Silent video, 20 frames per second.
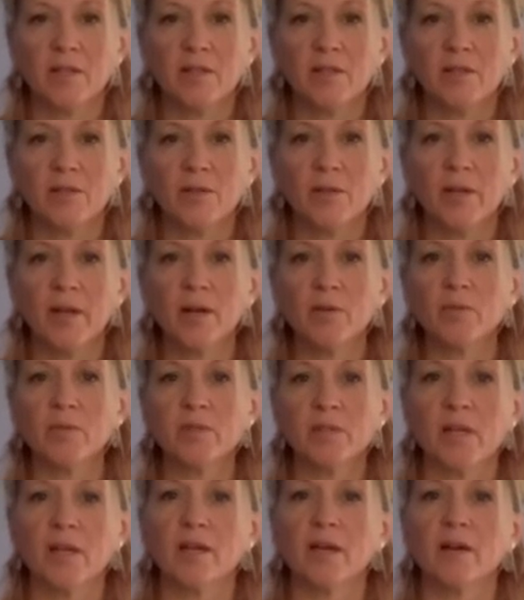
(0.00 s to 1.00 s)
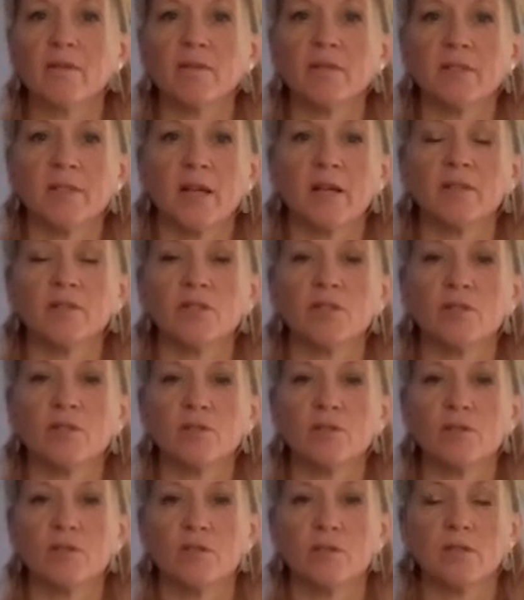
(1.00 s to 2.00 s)
So now we'll take our attention
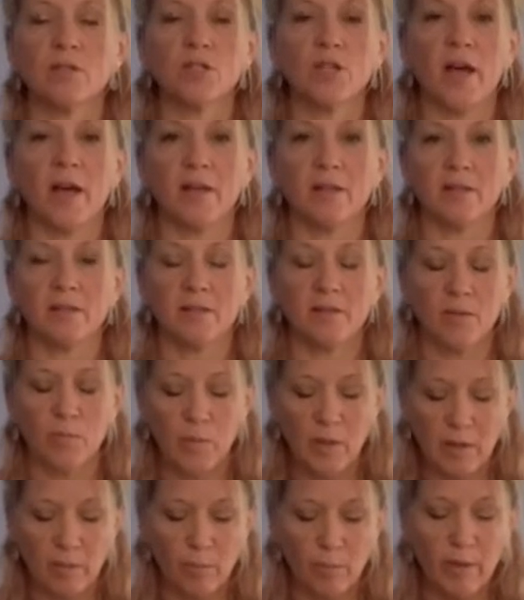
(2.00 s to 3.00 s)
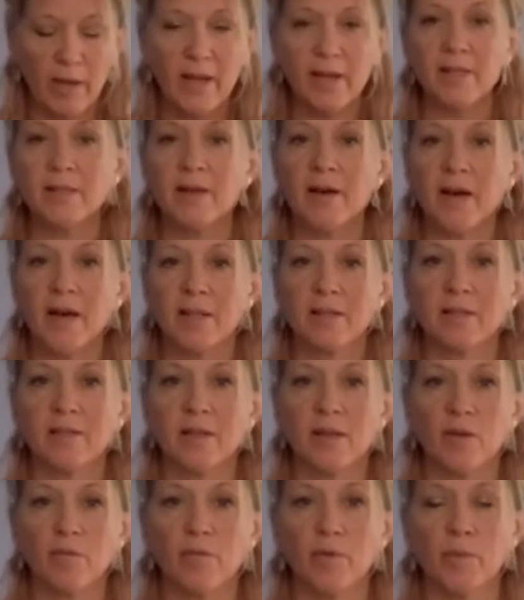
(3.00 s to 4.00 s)
to the chest, and we can place our hands
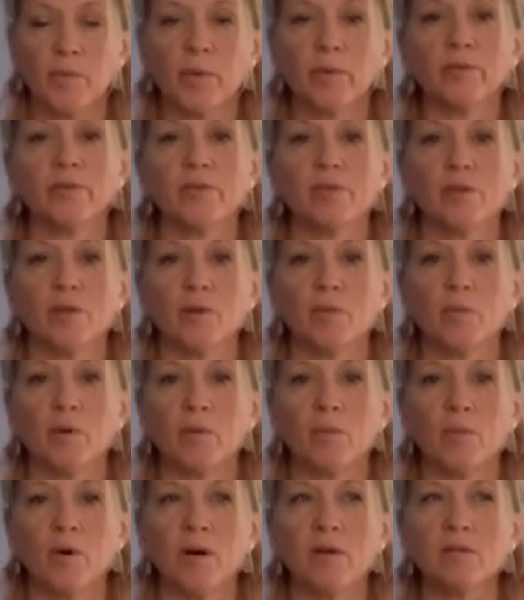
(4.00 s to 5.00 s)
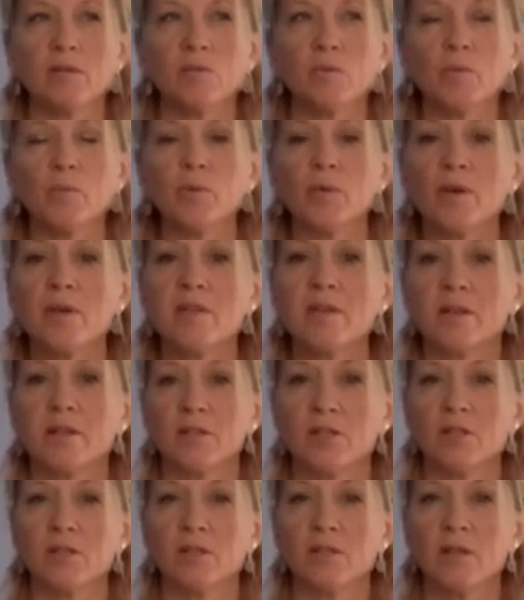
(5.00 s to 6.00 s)
here if we want to, but whilst we're breathing,
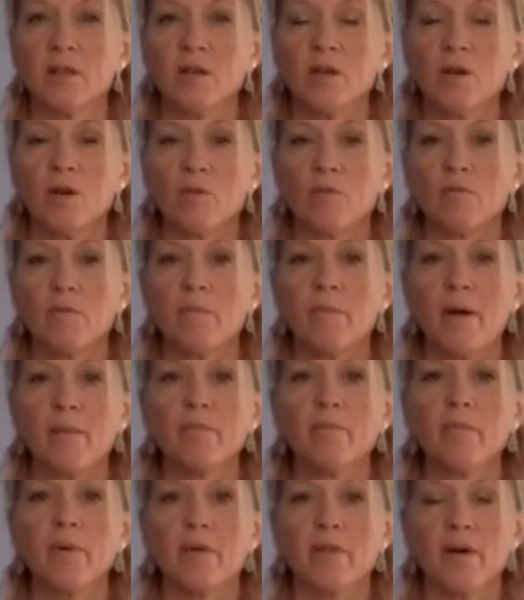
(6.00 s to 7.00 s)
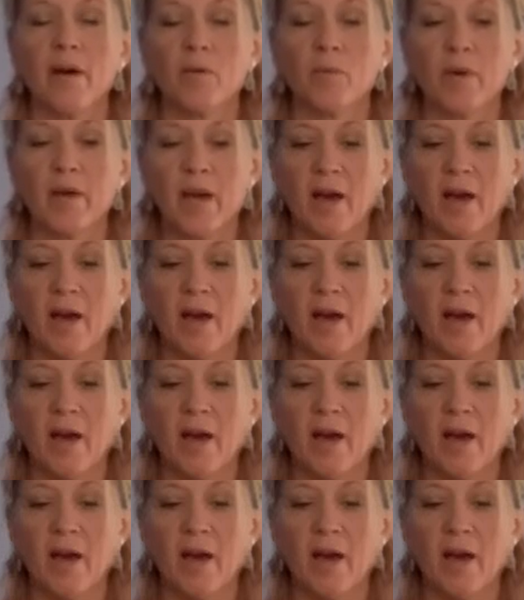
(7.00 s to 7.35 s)
just remember that we